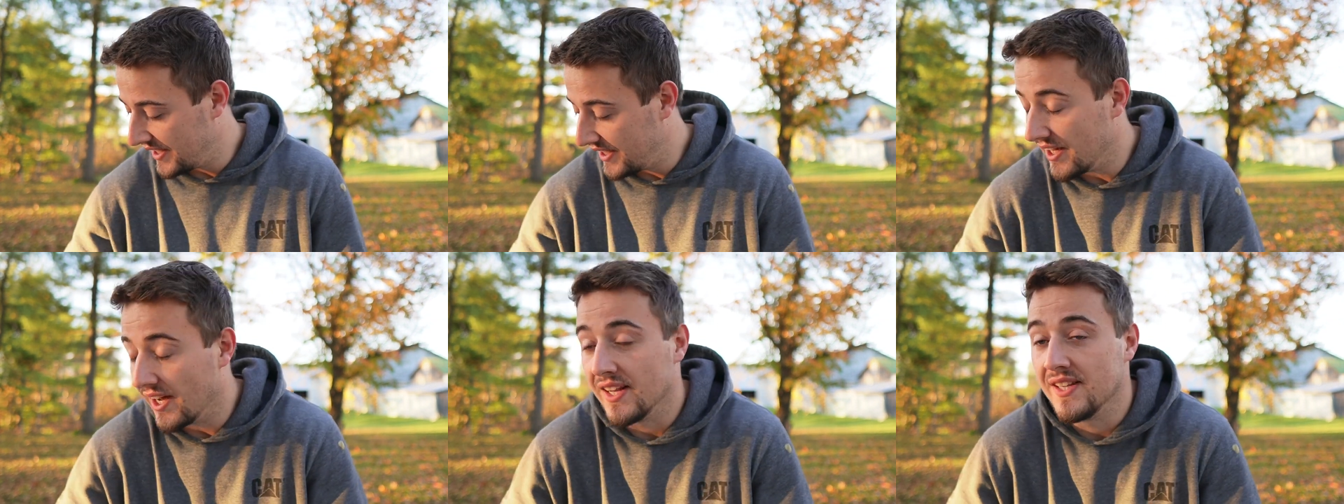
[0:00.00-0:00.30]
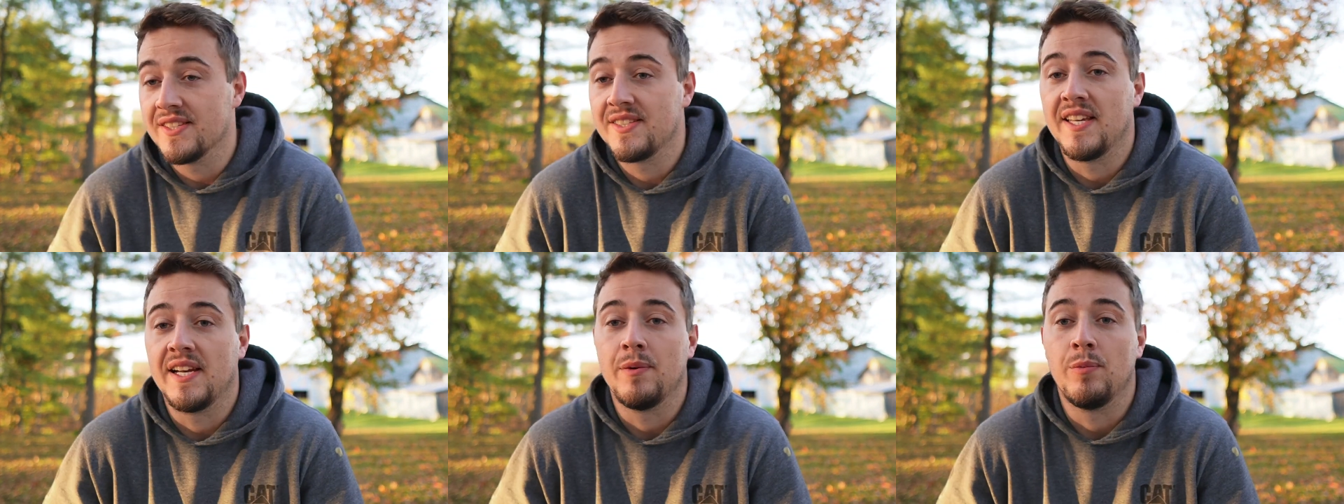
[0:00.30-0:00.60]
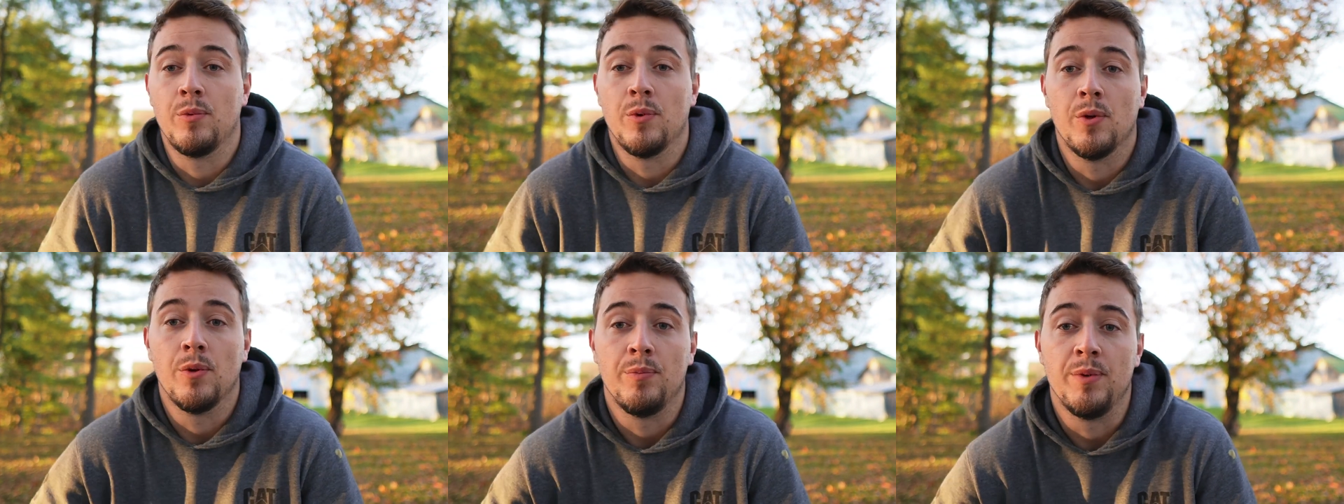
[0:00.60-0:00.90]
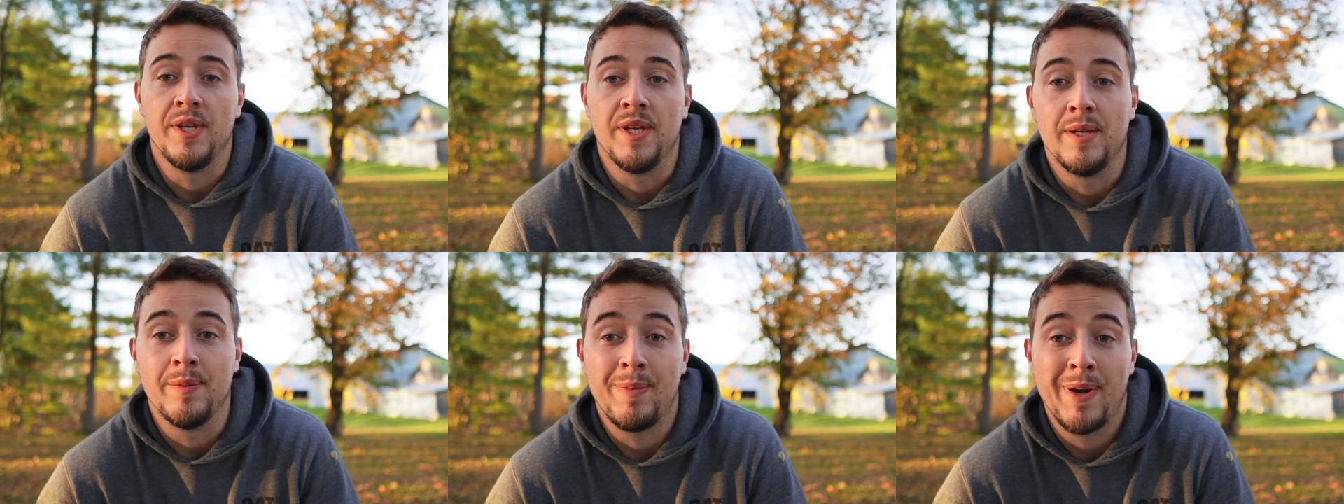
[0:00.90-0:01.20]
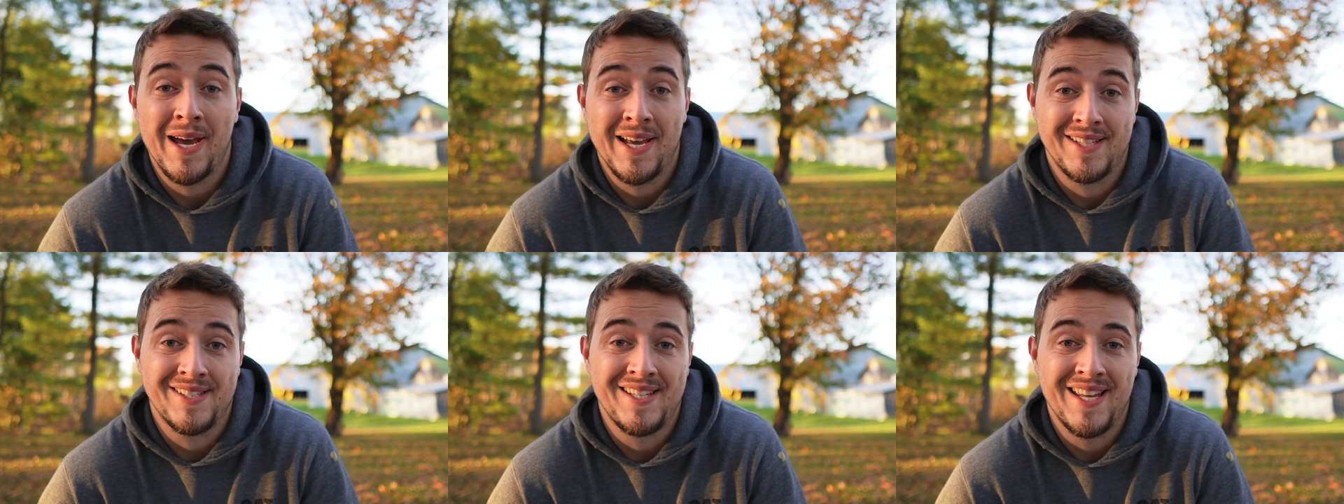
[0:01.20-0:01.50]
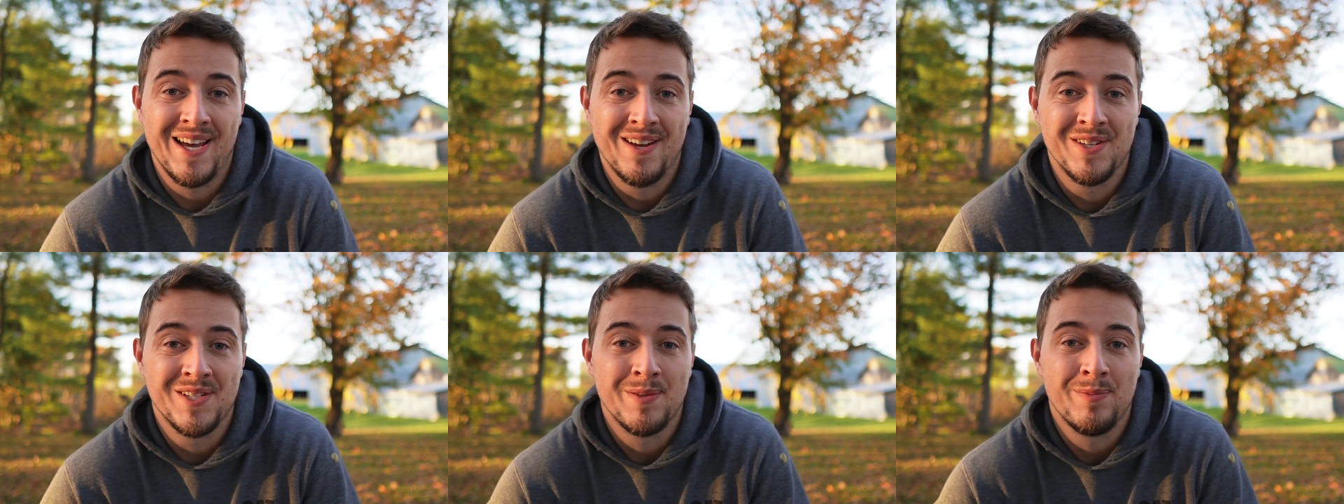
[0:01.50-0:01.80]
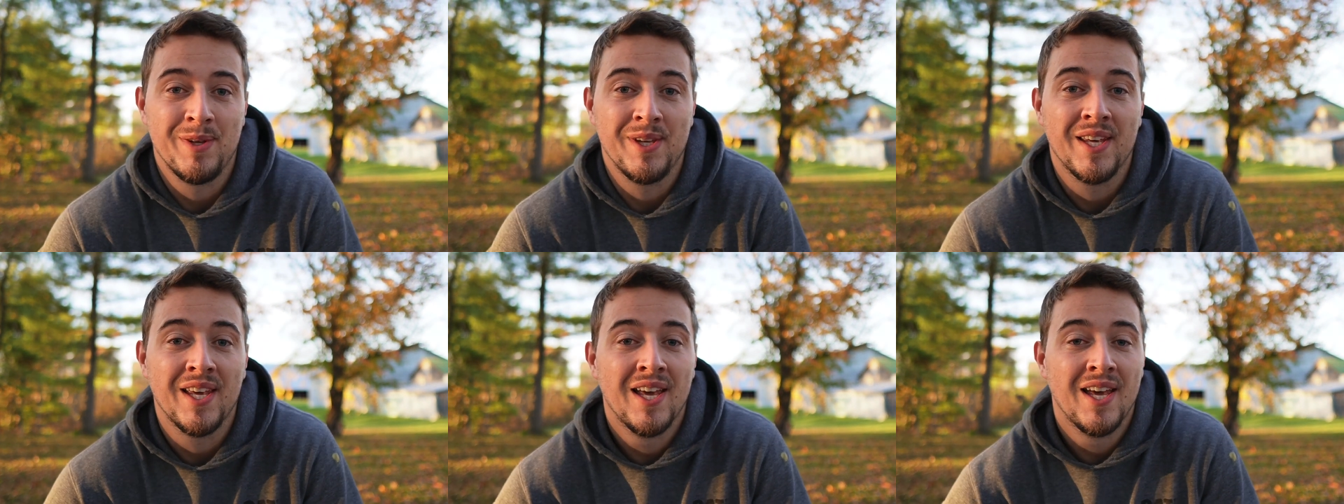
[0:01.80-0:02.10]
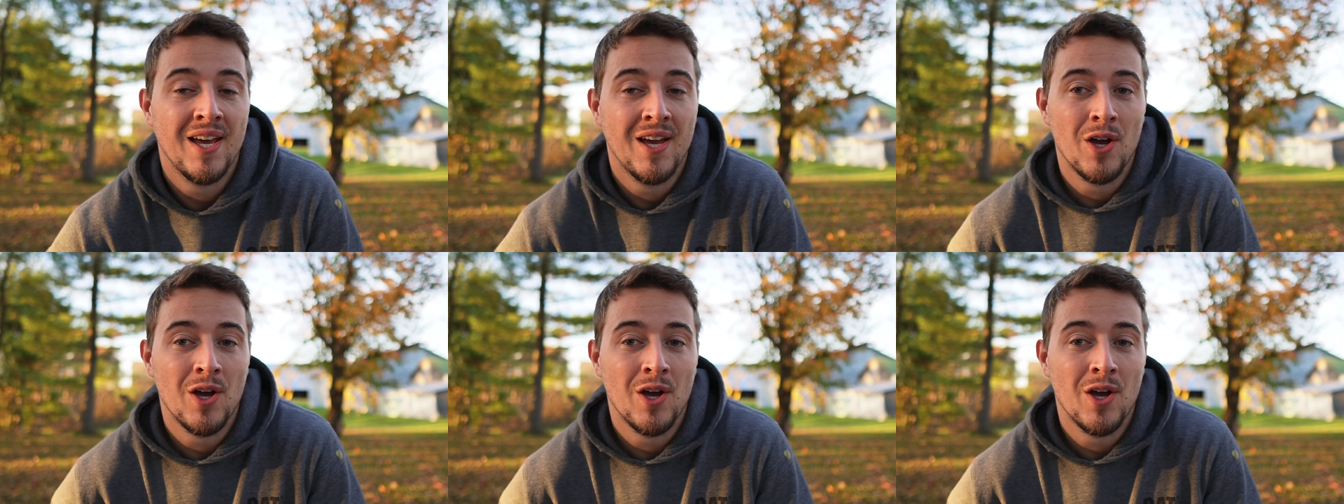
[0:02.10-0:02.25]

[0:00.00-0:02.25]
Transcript: guns that will be passed down to me.